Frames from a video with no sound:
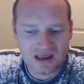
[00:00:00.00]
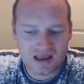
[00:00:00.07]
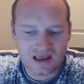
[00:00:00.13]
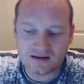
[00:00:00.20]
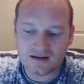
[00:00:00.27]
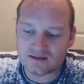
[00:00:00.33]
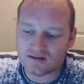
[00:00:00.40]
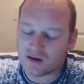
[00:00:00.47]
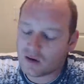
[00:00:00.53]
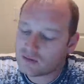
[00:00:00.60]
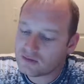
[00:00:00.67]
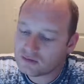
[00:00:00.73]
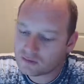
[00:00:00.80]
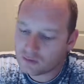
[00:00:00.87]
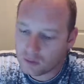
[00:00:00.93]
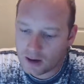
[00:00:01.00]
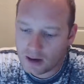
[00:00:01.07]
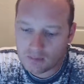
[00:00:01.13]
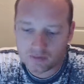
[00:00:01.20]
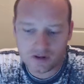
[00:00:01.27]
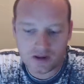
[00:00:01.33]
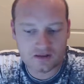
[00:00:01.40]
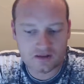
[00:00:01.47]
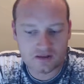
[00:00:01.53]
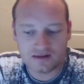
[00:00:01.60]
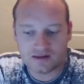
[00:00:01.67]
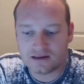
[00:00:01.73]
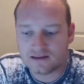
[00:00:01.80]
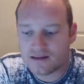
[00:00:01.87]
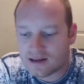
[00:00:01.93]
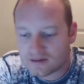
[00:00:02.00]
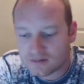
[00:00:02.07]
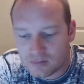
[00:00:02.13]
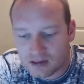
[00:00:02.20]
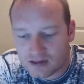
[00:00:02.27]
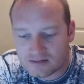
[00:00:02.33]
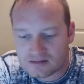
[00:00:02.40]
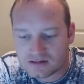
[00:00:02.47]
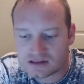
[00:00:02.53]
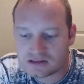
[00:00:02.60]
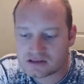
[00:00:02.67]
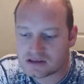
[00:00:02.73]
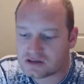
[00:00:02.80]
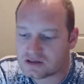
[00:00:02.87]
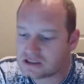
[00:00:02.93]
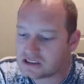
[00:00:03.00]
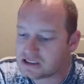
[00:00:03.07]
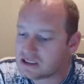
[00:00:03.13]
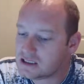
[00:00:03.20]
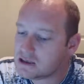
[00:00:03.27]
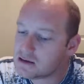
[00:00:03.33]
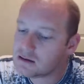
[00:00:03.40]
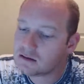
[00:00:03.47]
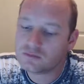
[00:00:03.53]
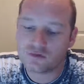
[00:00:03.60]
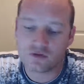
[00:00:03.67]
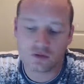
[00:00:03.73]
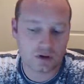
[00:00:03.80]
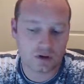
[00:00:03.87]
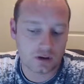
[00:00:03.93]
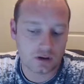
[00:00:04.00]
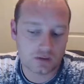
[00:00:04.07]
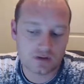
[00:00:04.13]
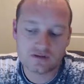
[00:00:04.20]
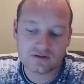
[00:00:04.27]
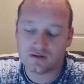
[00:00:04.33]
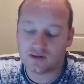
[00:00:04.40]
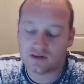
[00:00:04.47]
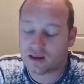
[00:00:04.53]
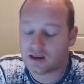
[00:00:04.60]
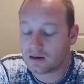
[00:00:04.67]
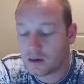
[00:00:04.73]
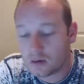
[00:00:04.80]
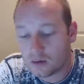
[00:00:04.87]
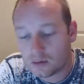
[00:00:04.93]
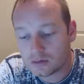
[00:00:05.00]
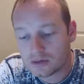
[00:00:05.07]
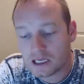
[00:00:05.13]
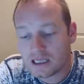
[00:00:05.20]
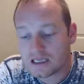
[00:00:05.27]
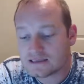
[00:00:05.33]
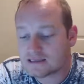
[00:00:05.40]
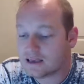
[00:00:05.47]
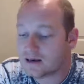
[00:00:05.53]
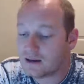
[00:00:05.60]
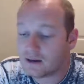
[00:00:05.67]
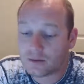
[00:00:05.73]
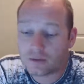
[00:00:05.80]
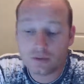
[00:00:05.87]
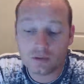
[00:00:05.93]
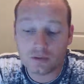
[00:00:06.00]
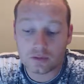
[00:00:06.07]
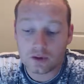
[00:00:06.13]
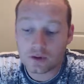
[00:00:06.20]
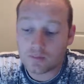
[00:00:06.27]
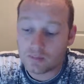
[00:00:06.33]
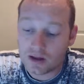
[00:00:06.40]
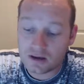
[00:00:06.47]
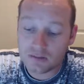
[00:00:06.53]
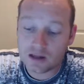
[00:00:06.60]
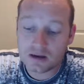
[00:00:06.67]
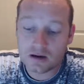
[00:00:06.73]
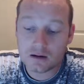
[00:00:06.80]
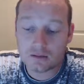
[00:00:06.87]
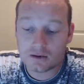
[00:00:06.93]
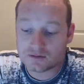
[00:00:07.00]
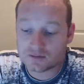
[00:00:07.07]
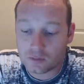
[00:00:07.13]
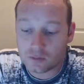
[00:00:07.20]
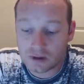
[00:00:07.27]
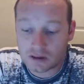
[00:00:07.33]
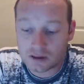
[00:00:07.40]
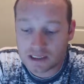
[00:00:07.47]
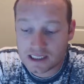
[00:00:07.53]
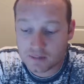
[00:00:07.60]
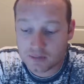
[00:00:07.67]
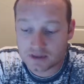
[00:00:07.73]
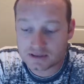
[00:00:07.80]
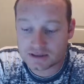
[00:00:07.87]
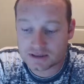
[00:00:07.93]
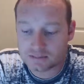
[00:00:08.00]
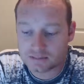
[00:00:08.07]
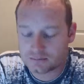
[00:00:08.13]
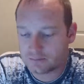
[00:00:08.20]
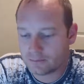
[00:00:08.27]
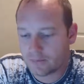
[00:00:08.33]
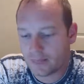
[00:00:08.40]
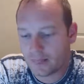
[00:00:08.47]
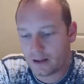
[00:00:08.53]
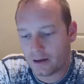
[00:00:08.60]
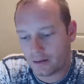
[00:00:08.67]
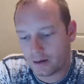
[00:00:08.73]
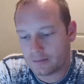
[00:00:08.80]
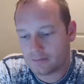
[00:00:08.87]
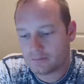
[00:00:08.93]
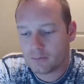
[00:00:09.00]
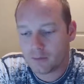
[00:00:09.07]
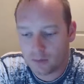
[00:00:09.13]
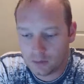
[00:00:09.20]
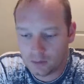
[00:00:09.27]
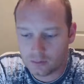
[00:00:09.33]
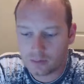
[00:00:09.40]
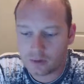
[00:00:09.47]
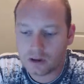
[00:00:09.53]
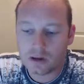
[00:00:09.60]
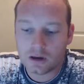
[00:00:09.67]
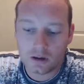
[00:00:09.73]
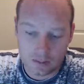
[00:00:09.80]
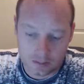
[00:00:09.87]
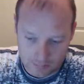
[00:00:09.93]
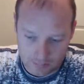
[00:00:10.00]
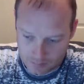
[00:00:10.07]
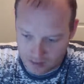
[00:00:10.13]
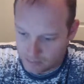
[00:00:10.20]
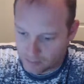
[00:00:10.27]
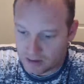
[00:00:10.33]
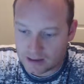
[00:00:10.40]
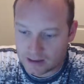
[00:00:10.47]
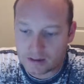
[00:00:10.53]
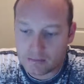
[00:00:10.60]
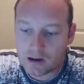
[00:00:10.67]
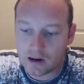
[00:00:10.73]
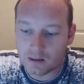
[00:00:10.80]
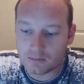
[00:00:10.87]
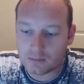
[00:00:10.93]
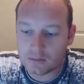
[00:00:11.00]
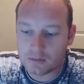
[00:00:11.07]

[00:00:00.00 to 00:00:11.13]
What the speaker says: He does all this crap, sending text messages to the GM, doing all this to the head coach, saying that, look, pick me up, let's go win a championship. All right, cool. They pick him up.